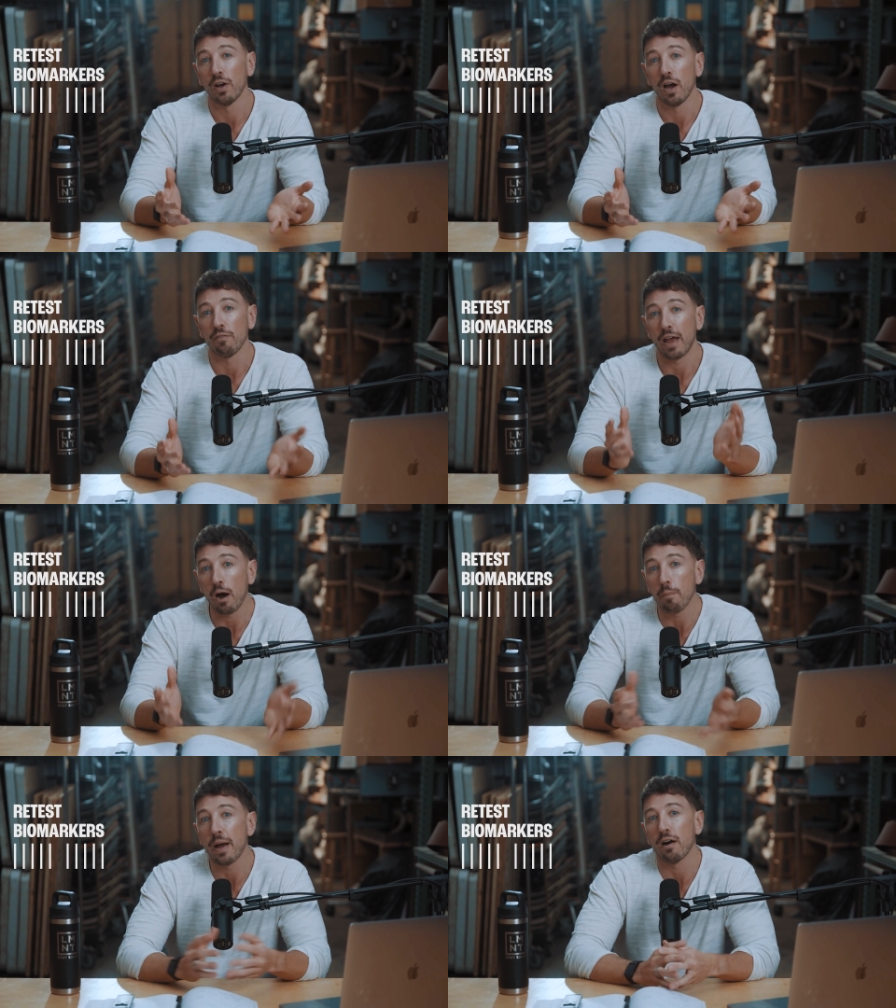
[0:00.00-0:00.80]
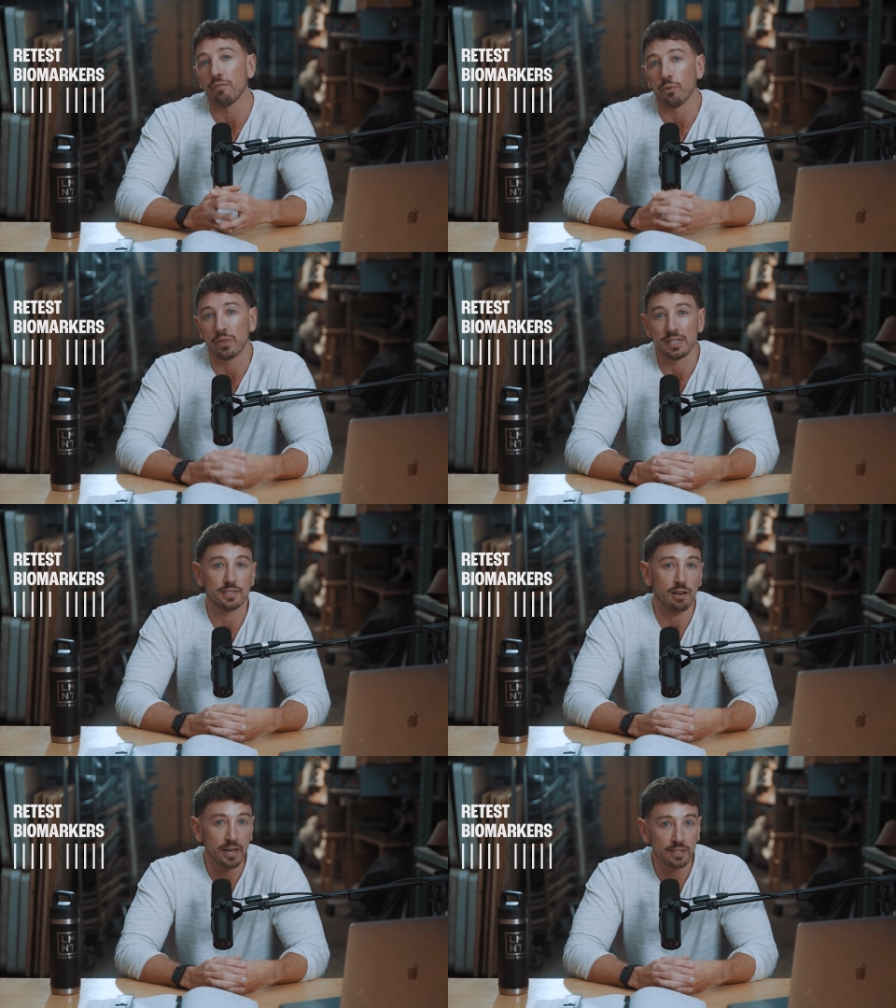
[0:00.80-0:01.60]
of how powerful these
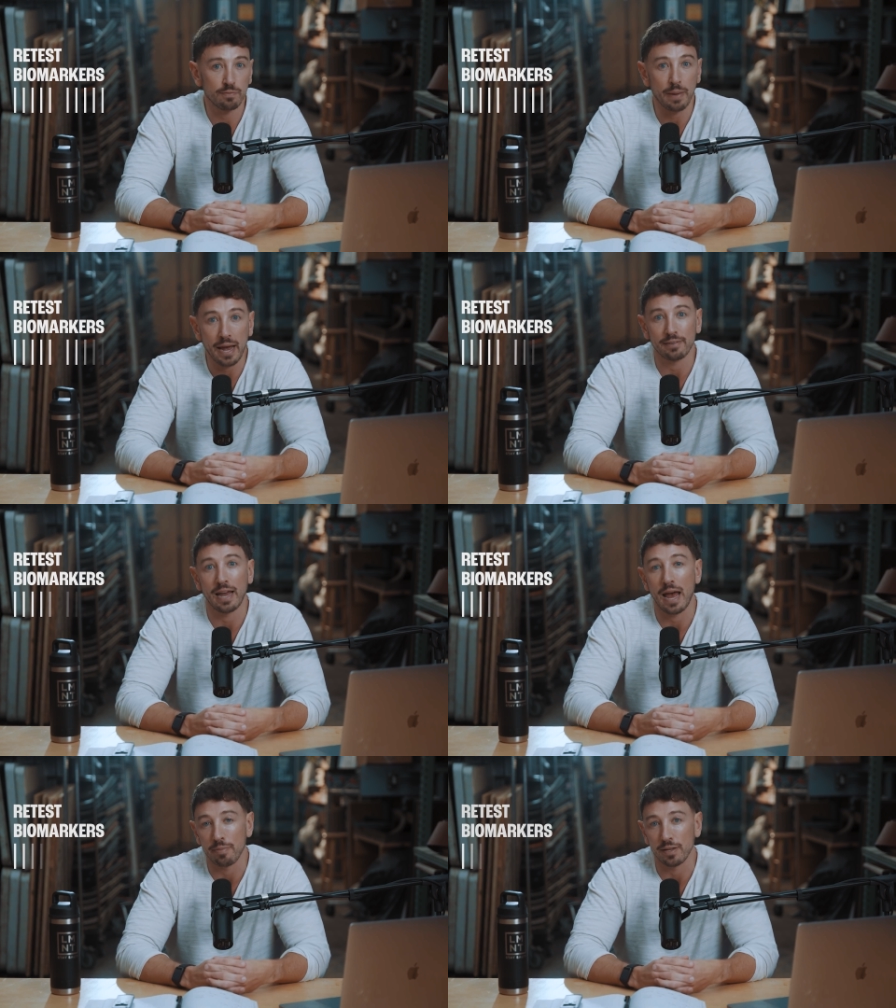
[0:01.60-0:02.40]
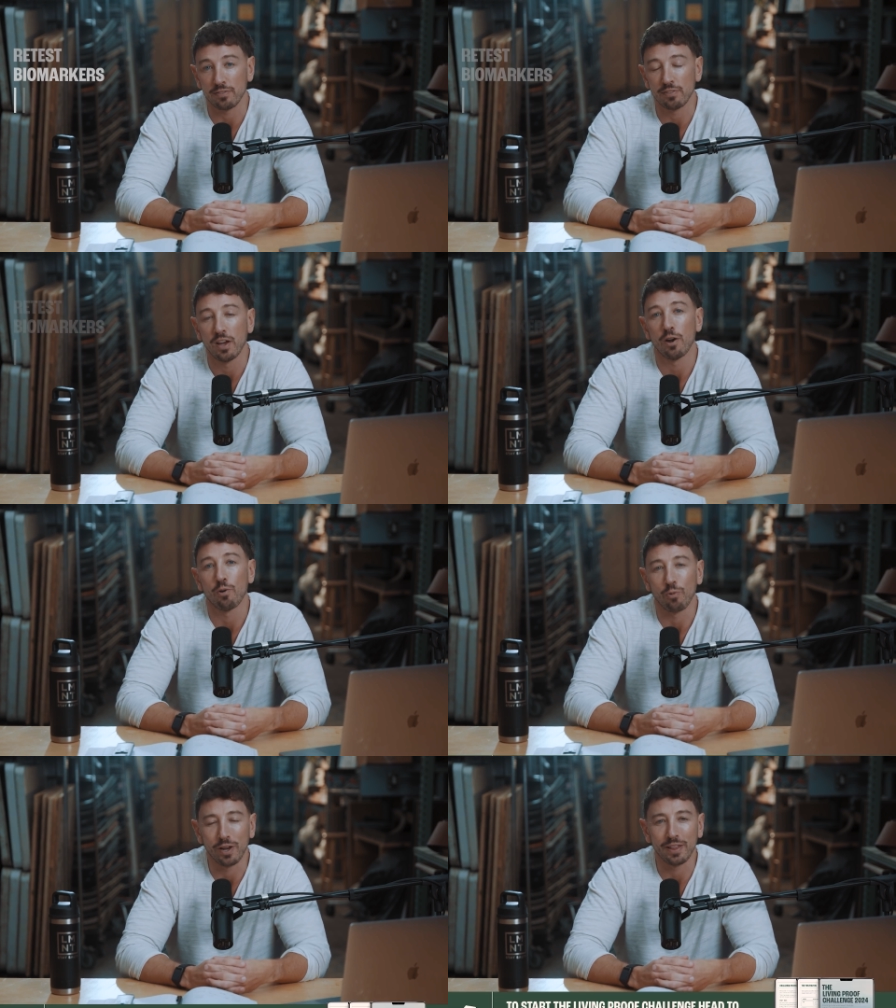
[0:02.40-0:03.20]
science-backed habits
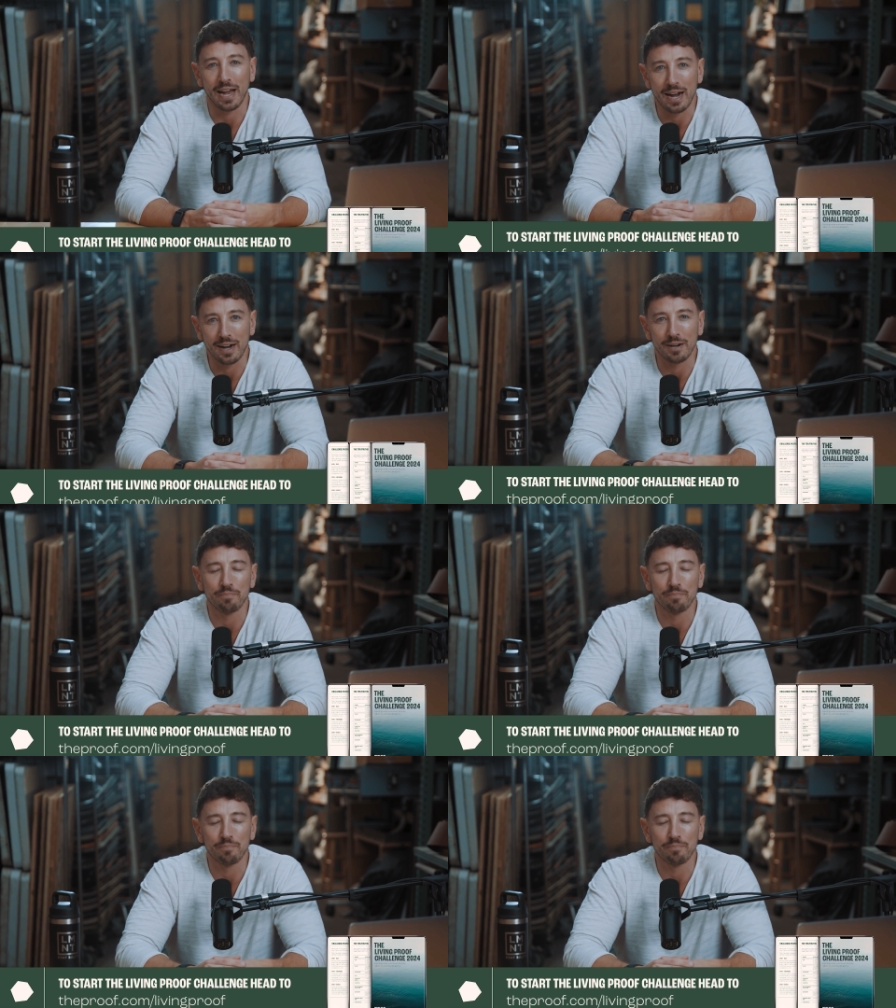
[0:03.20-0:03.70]
really are.